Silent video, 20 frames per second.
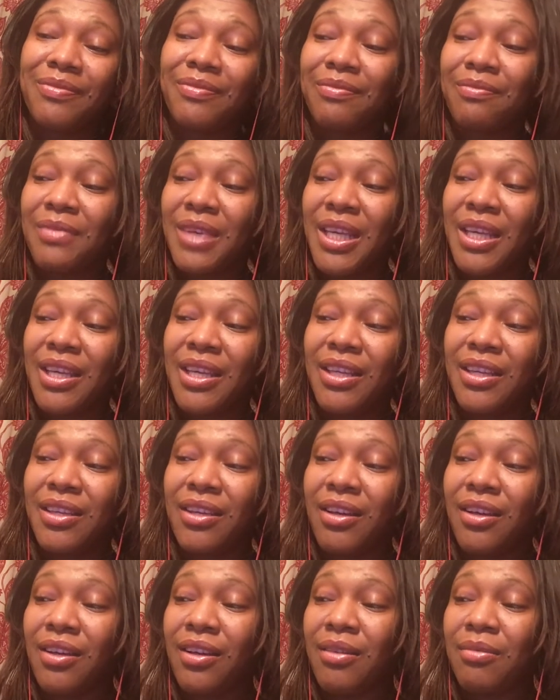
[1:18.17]
me
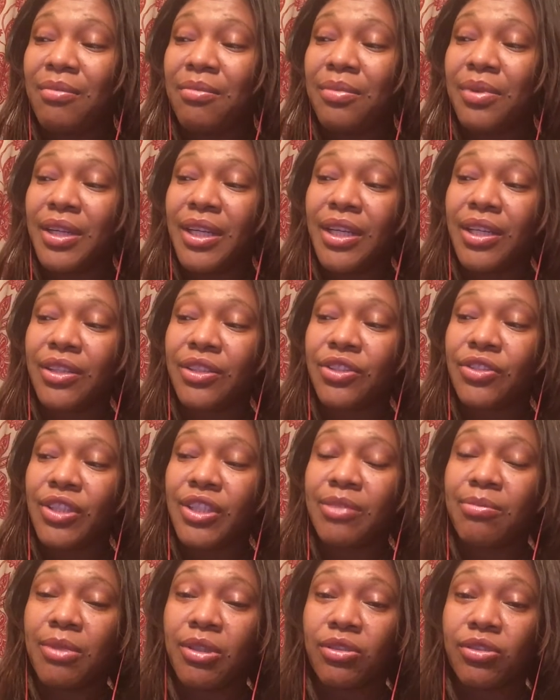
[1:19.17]
putting
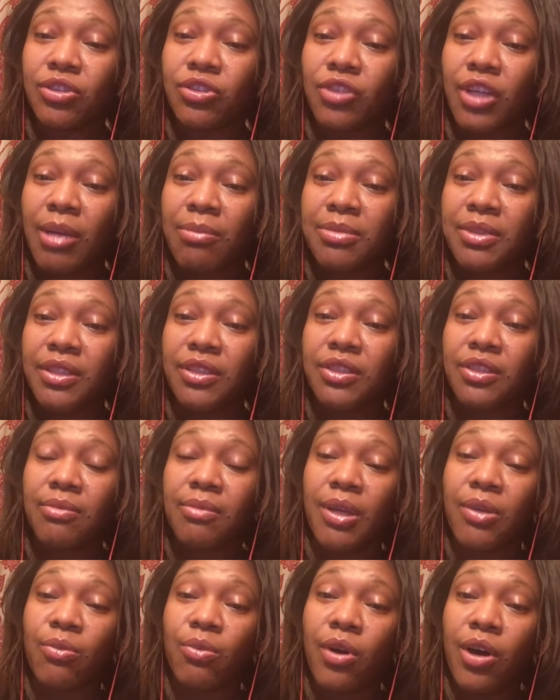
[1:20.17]
trace mineral drops into
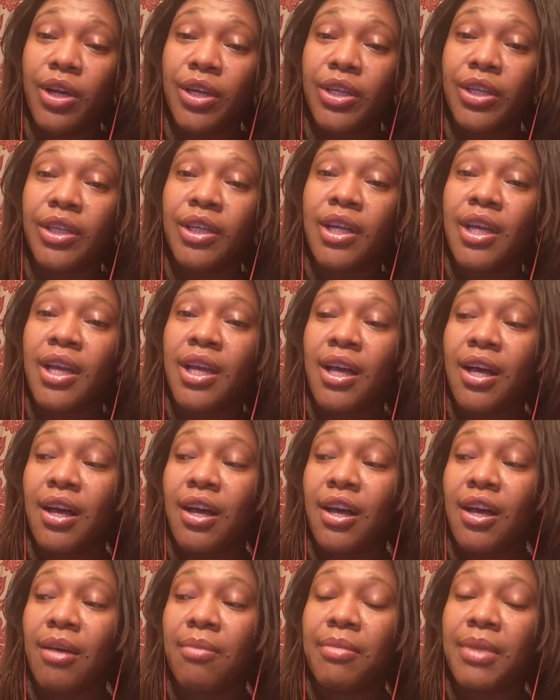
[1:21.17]
my water
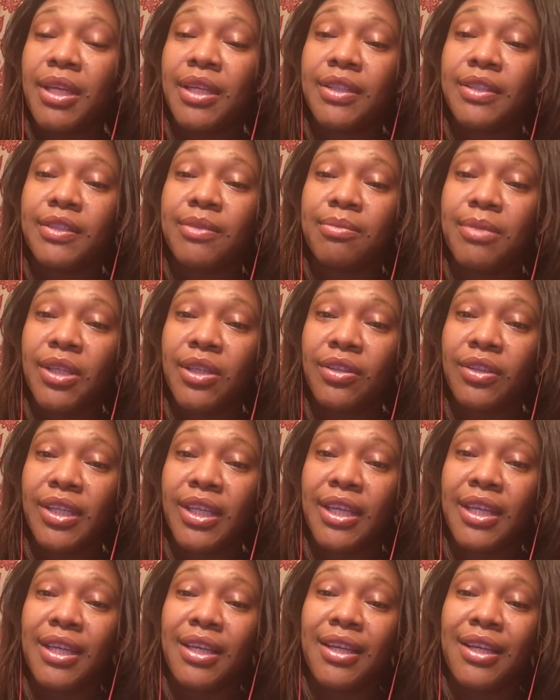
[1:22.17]
um, is
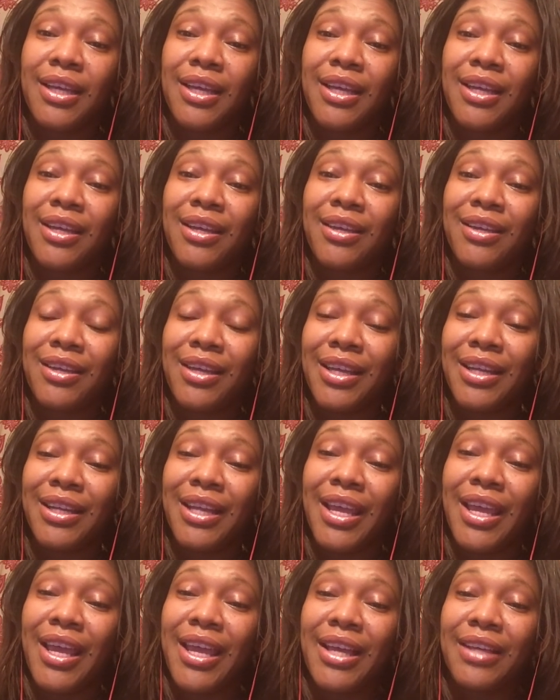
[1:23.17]
merely a
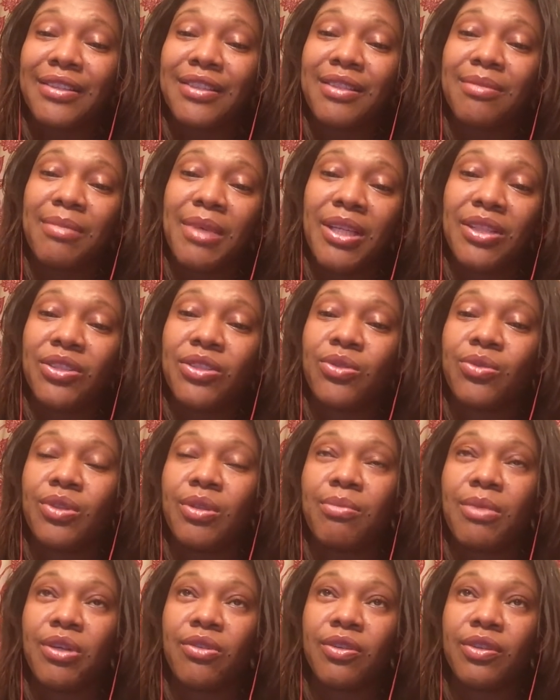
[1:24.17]
enhancement to the
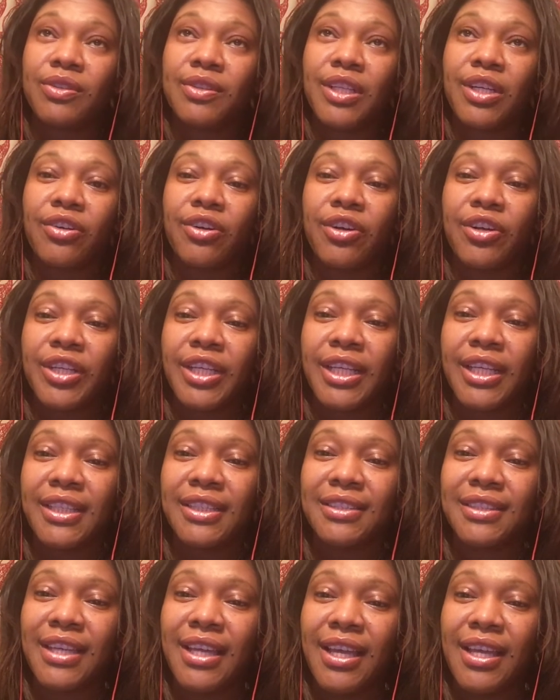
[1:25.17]
minerals that are already
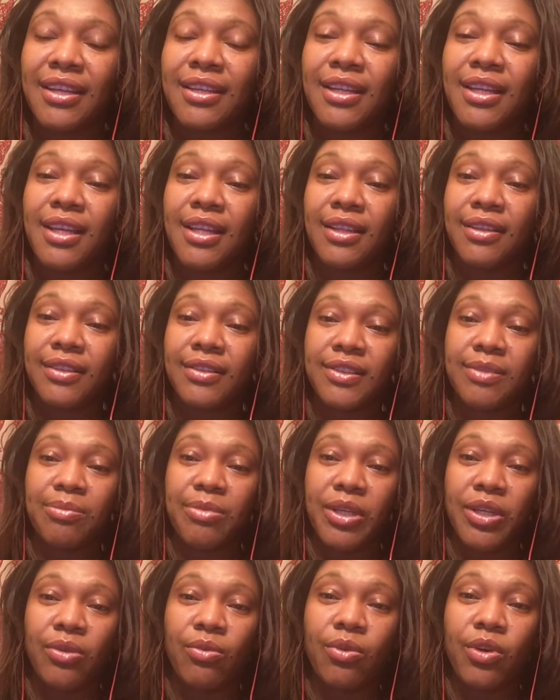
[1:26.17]
contained in the
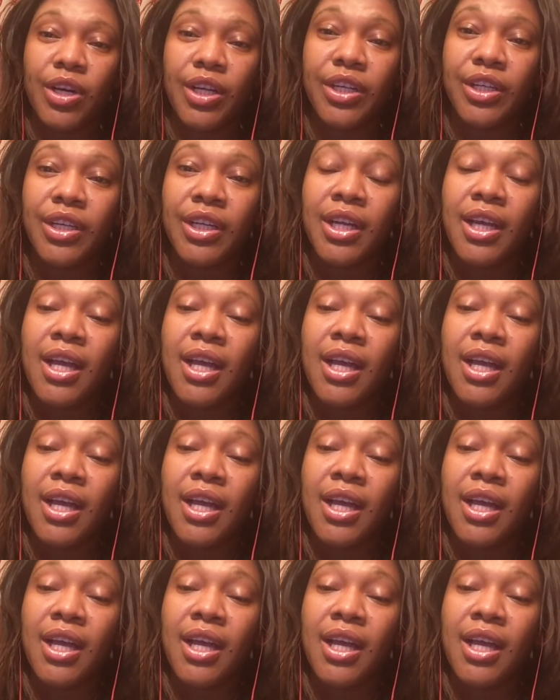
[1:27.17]
spring water.